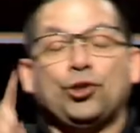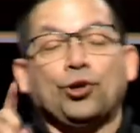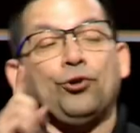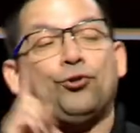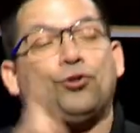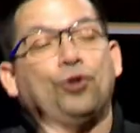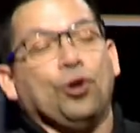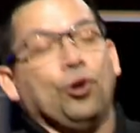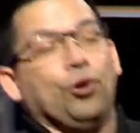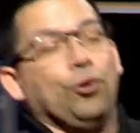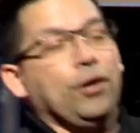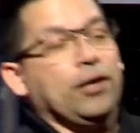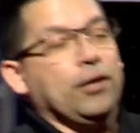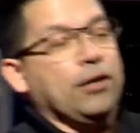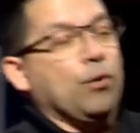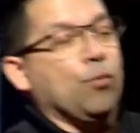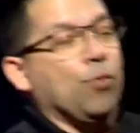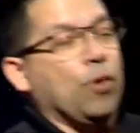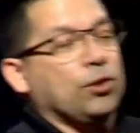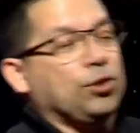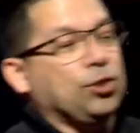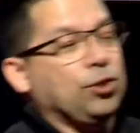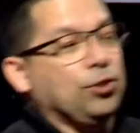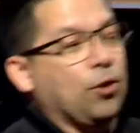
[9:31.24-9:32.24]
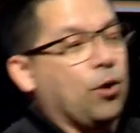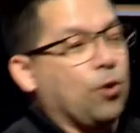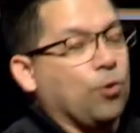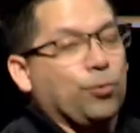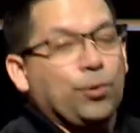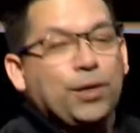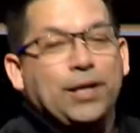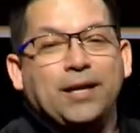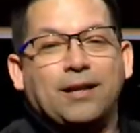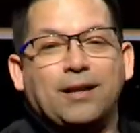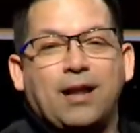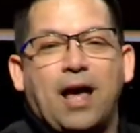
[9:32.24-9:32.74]
doing and what you don't
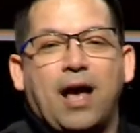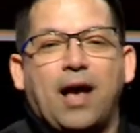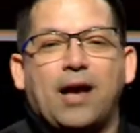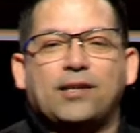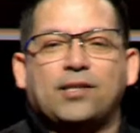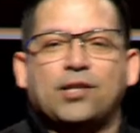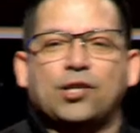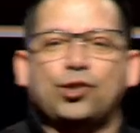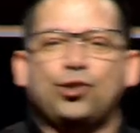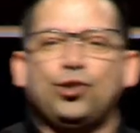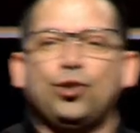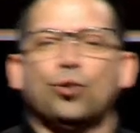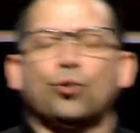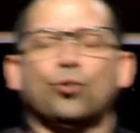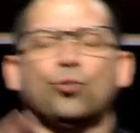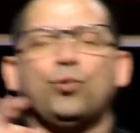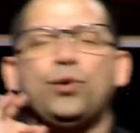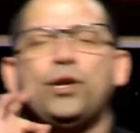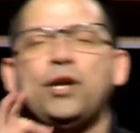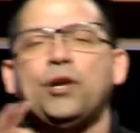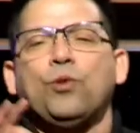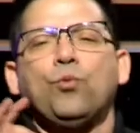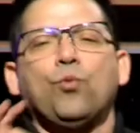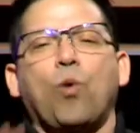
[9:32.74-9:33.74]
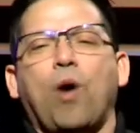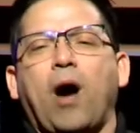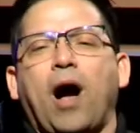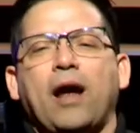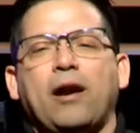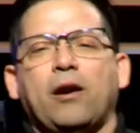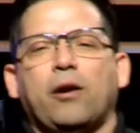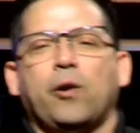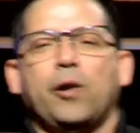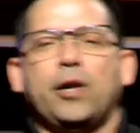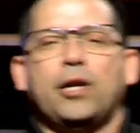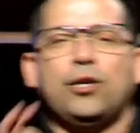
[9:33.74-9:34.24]
realize is you're rewiring